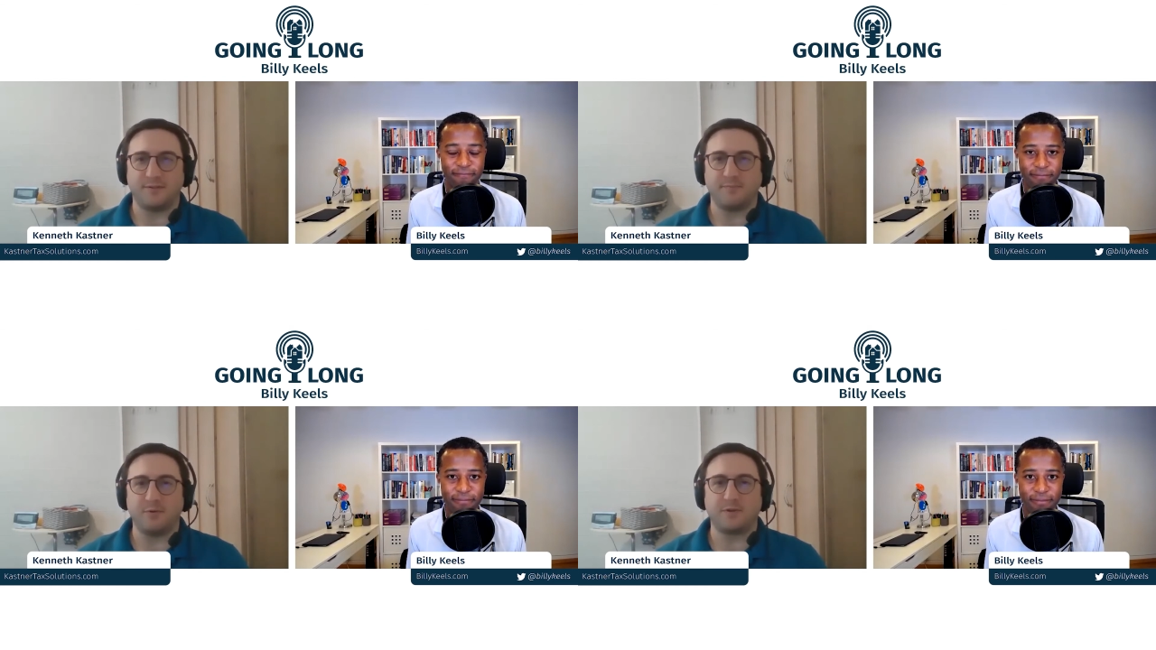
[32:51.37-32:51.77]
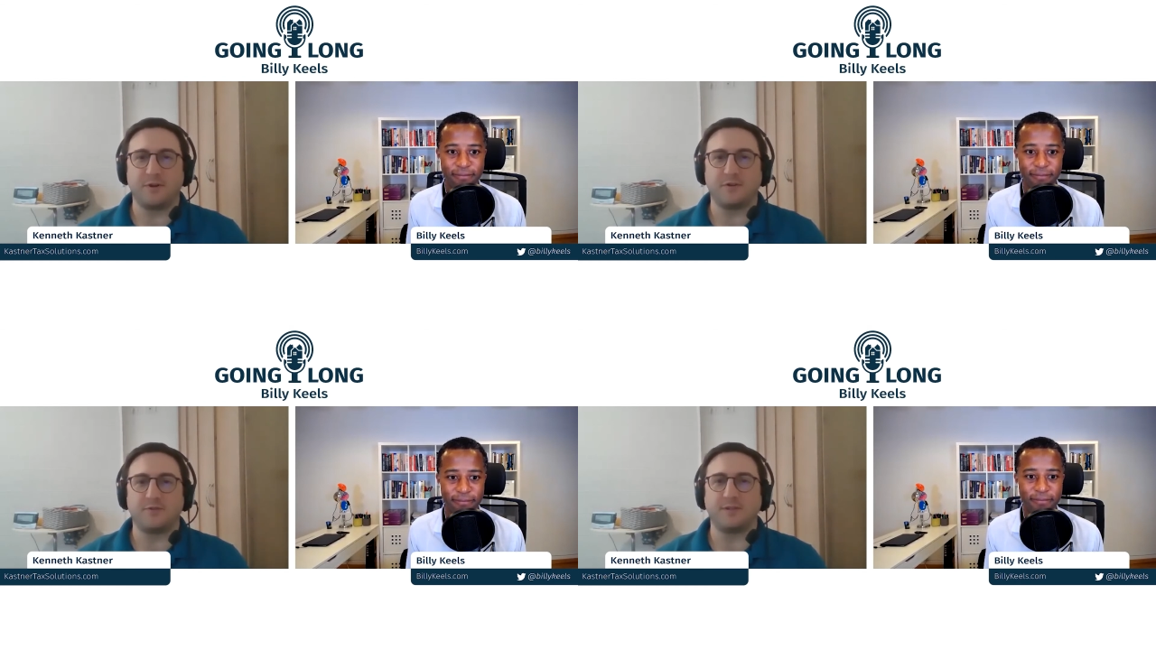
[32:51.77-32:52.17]
Speaker 1: most
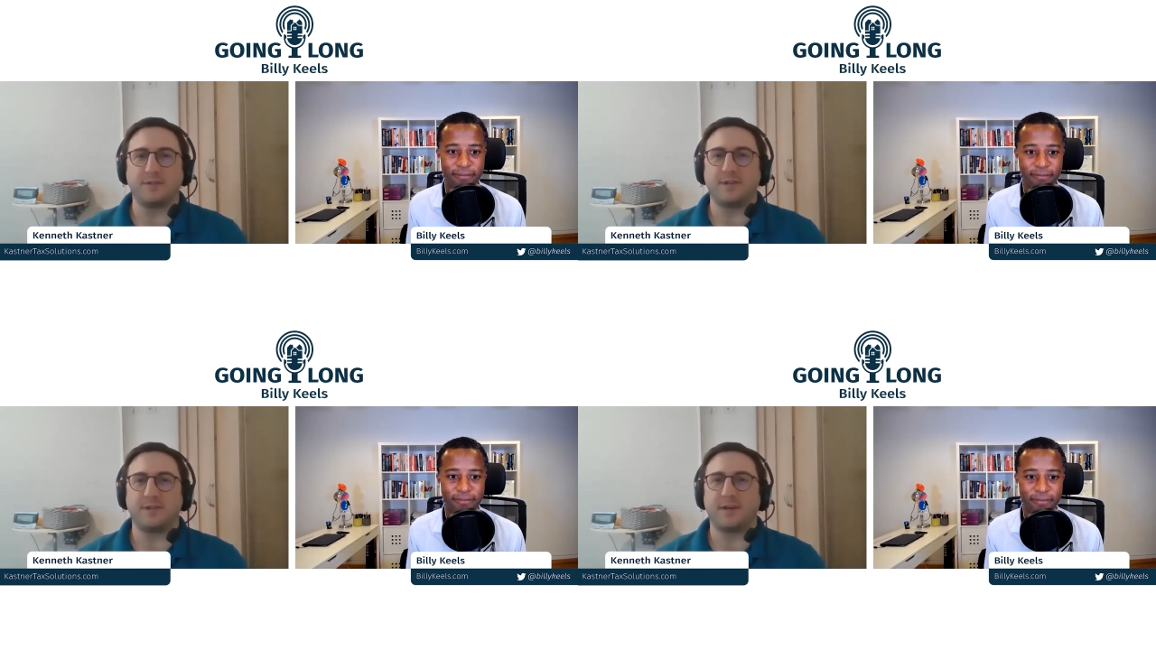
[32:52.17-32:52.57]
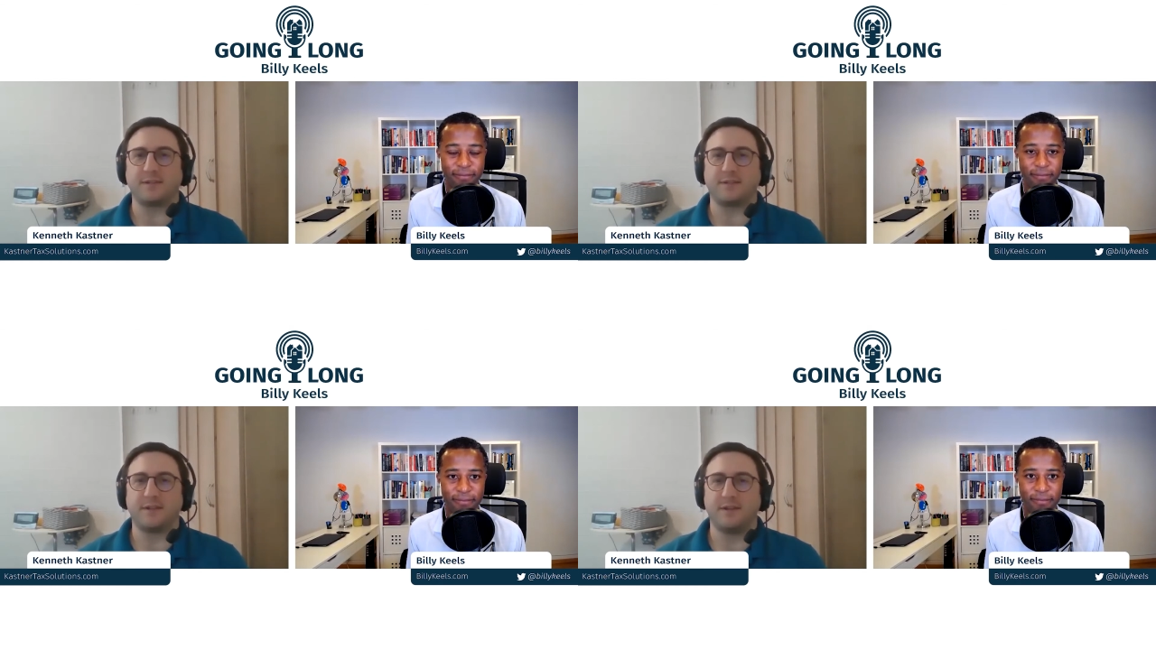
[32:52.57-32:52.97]
countries
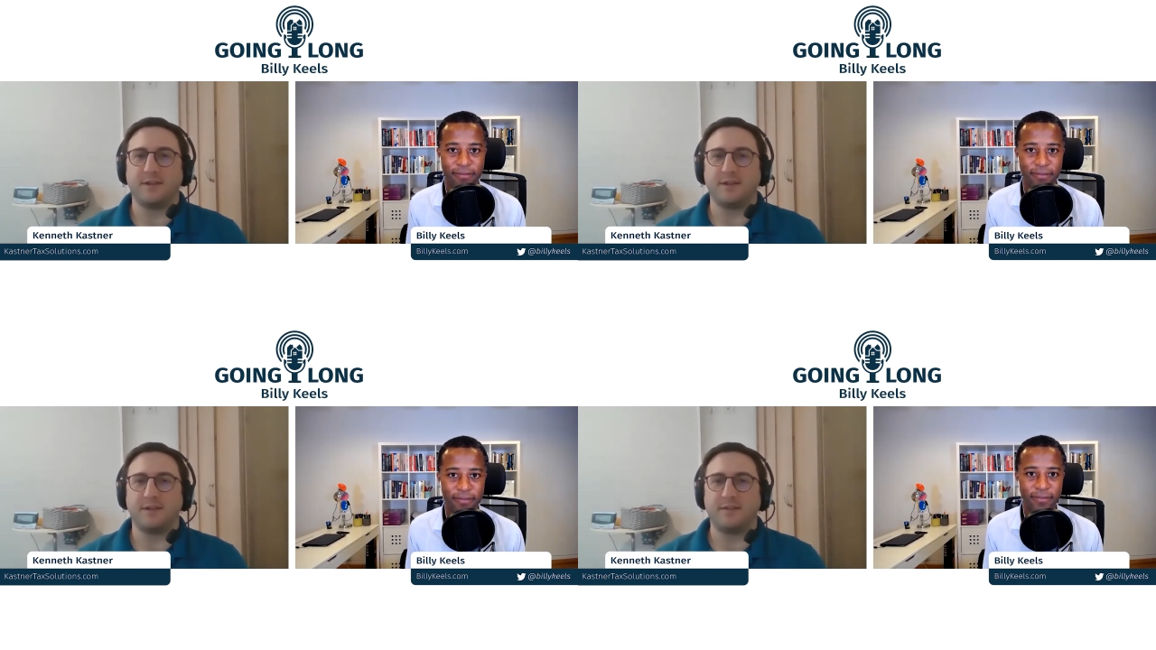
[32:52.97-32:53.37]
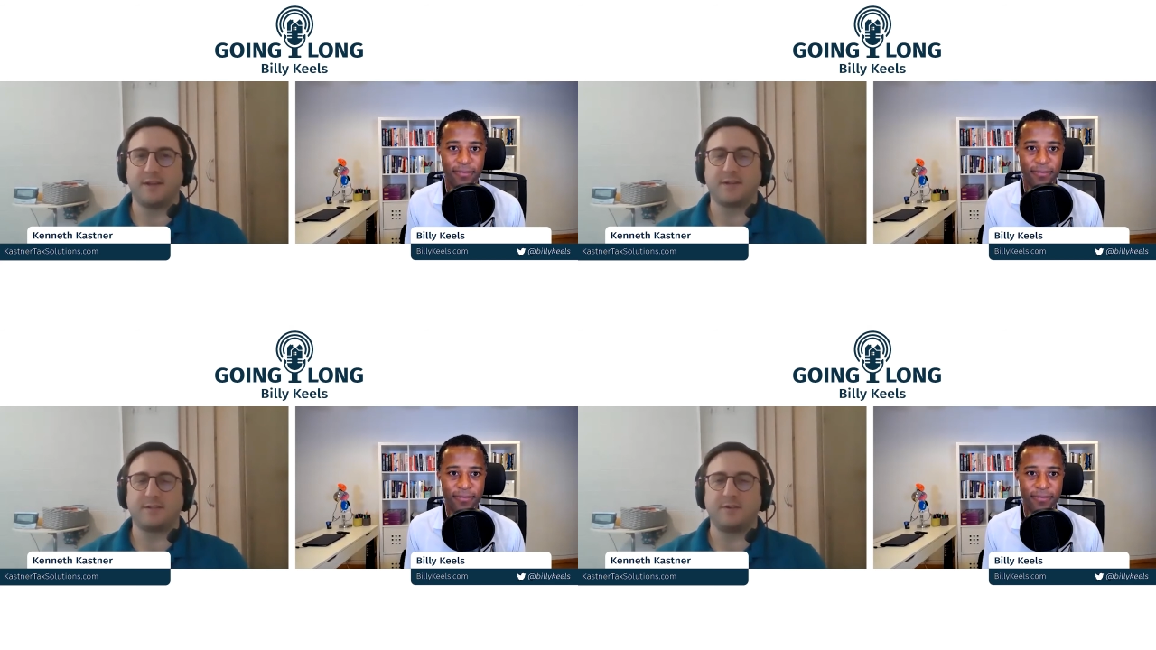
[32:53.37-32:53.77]
tax
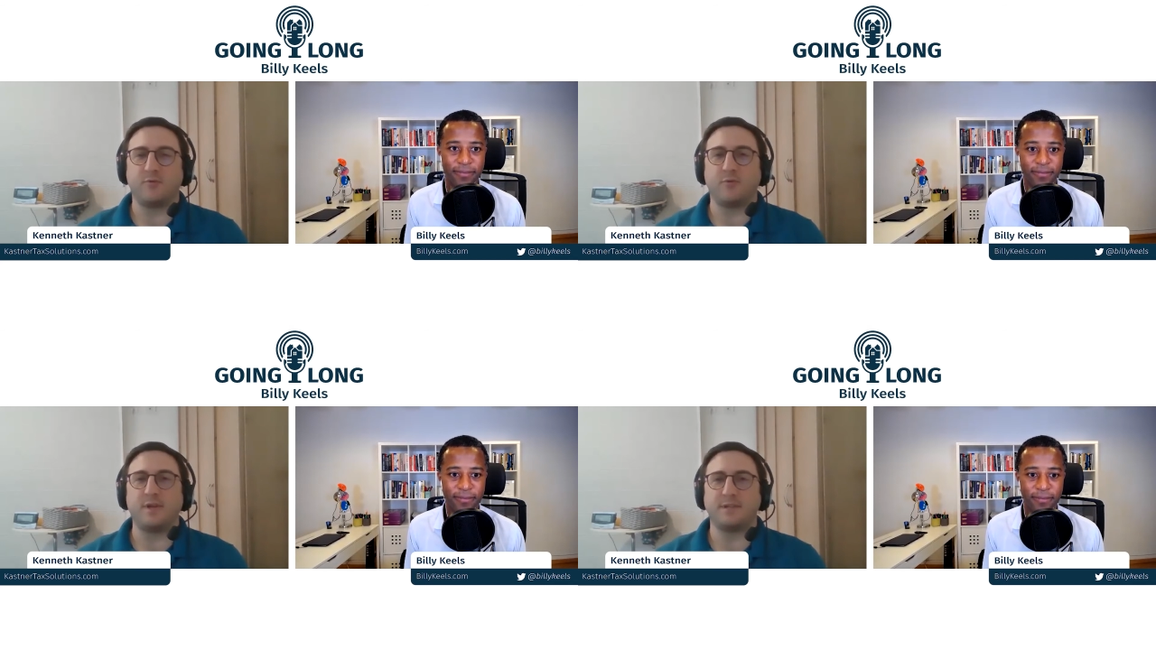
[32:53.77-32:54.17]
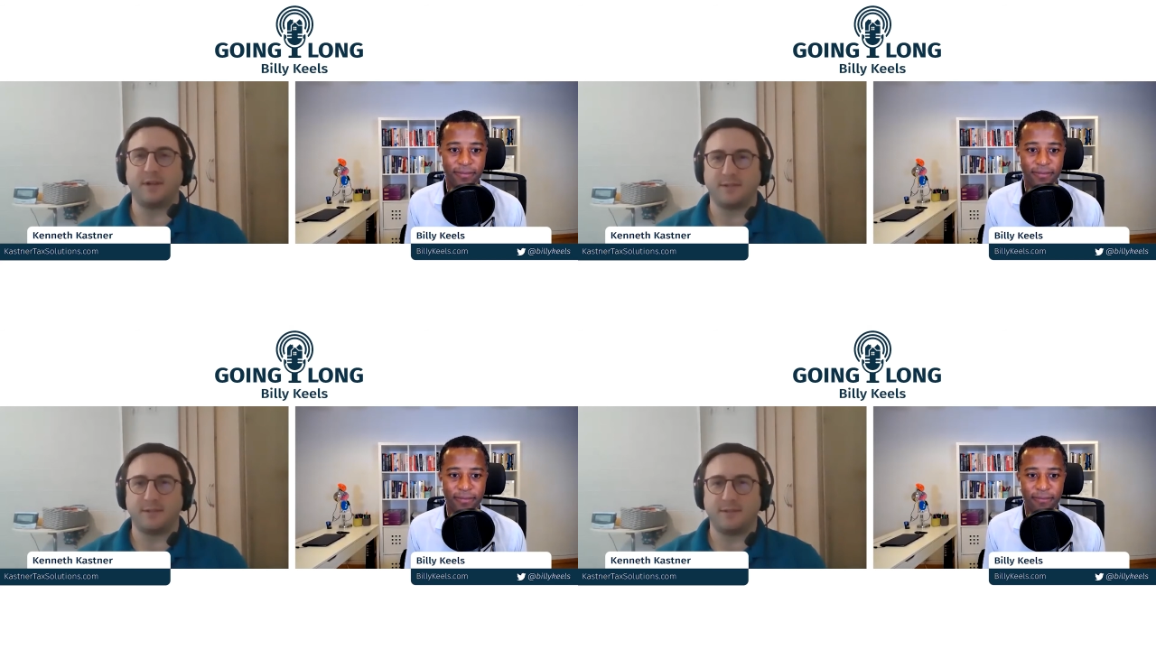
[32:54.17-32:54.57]
tax their
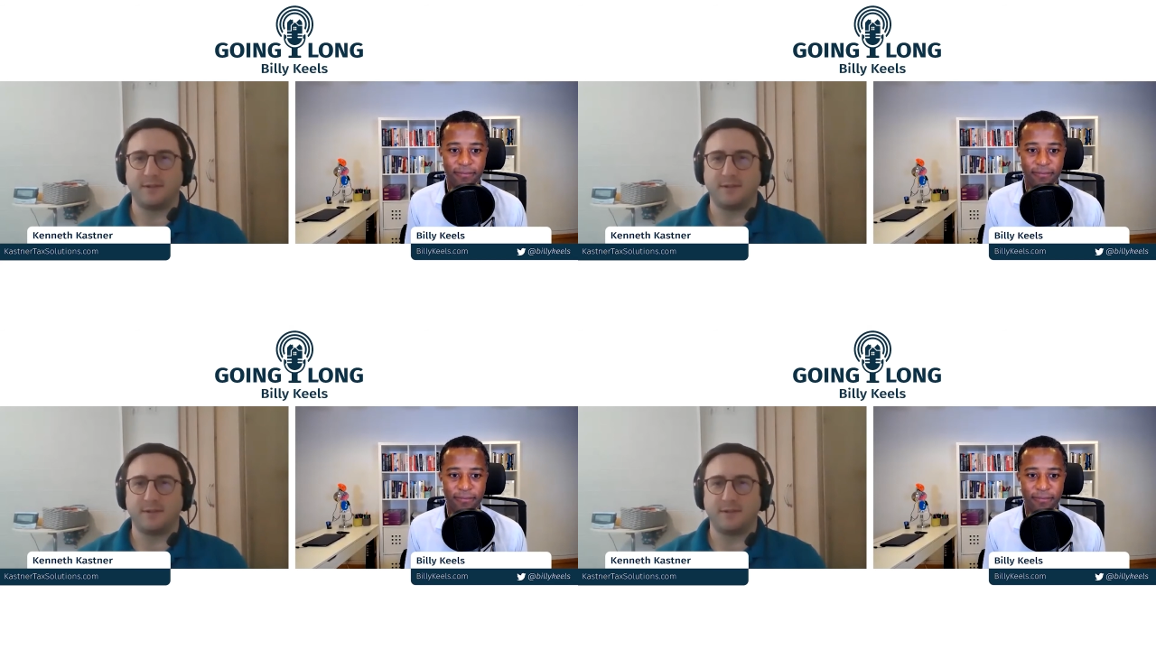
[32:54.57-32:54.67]
residents